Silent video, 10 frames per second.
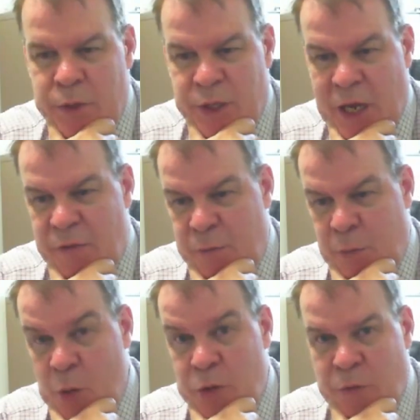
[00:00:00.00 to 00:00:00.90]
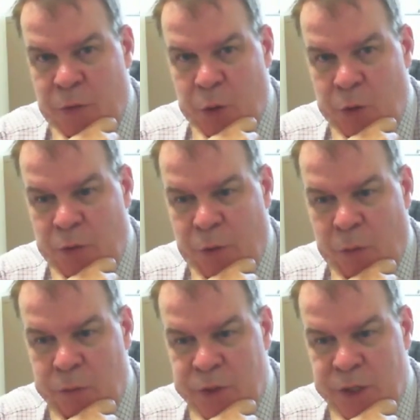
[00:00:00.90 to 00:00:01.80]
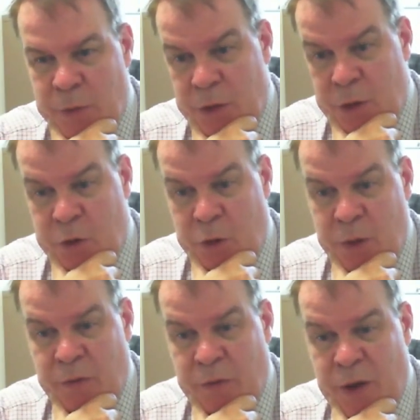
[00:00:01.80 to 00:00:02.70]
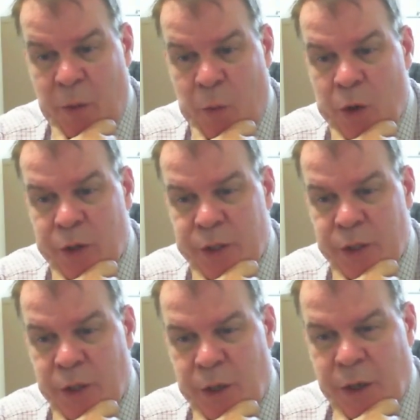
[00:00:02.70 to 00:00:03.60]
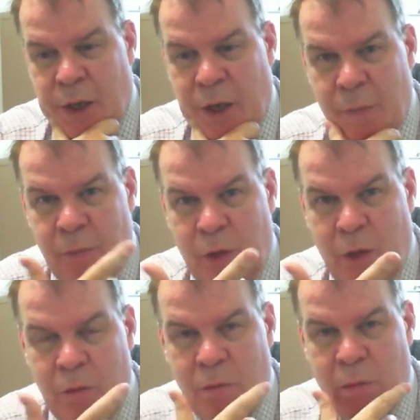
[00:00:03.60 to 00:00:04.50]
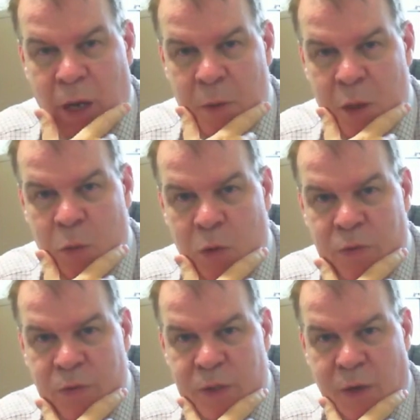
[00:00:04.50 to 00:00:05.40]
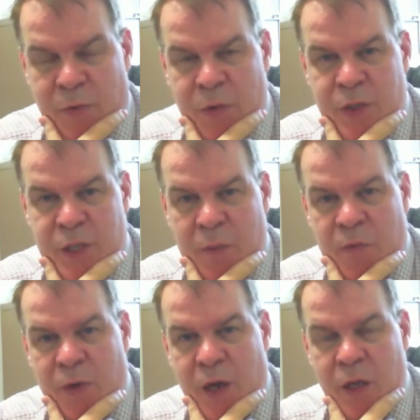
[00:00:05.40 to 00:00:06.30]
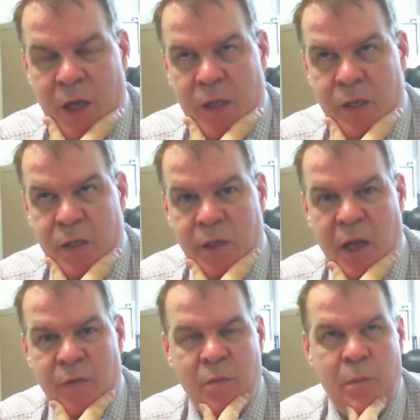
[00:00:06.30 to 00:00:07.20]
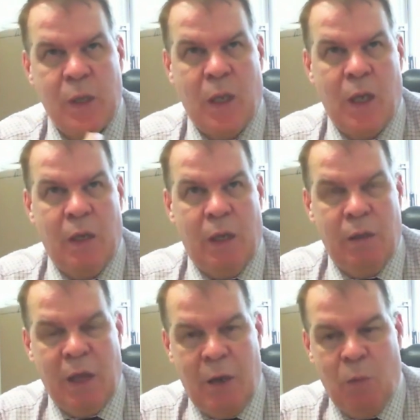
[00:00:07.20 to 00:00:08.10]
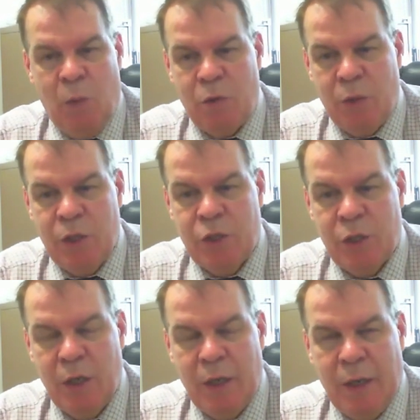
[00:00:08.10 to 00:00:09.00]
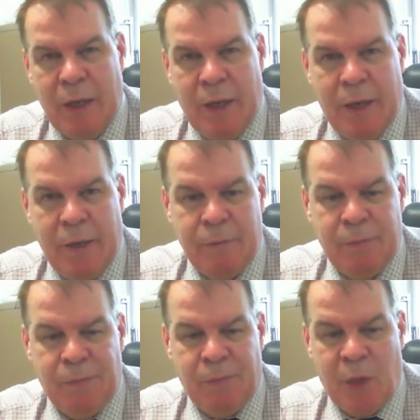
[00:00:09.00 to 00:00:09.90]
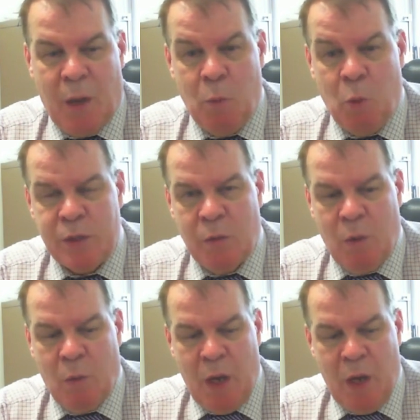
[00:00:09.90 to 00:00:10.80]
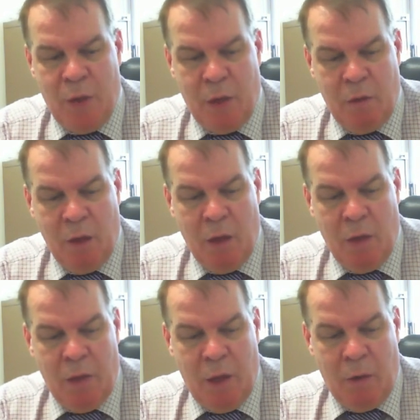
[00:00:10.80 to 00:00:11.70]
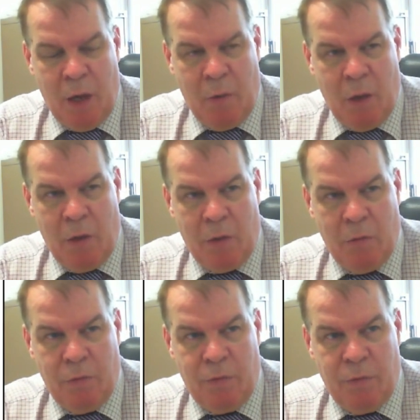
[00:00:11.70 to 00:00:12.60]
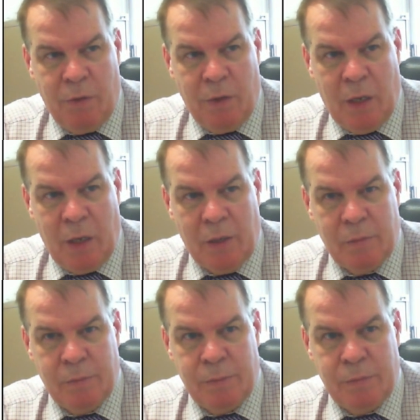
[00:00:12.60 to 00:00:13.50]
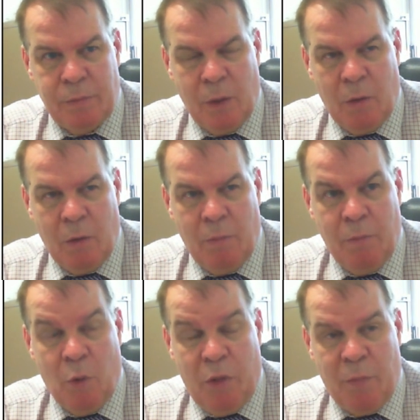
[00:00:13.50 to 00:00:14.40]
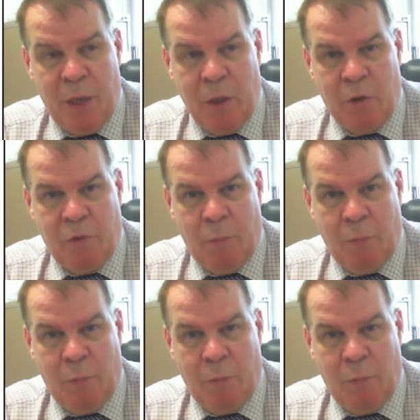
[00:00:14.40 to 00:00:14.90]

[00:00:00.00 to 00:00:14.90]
saved both of you from something that could have been far worse. Um, you know, maybe you would have suffered the same fate as David Miller and Hannah Witheridge. Um, but I'm also aware that there are a lot of um, or there have been a lot of